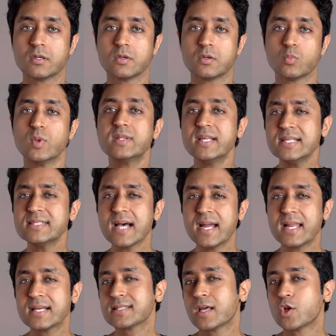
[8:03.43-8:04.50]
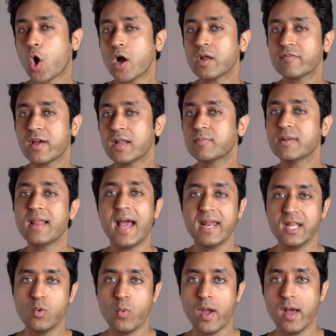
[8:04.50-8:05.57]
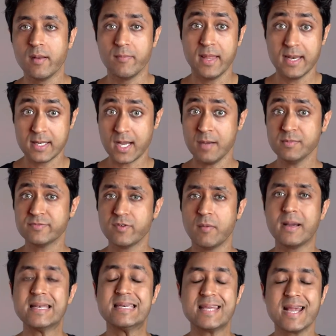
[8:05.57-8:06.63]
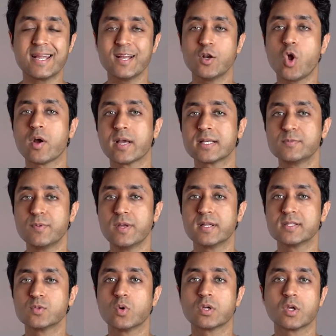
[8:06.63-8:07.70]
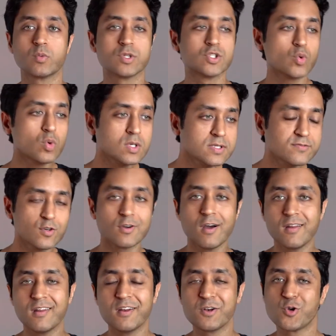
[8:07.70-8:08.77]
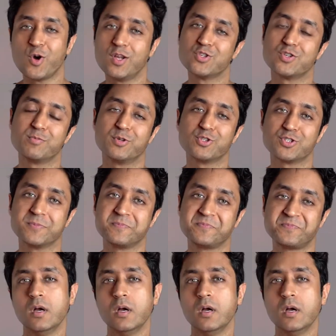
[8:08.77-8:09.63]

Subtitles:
Well, these ideas are not available anywhere and it comes from my decade-long experience working with students for career and college admission.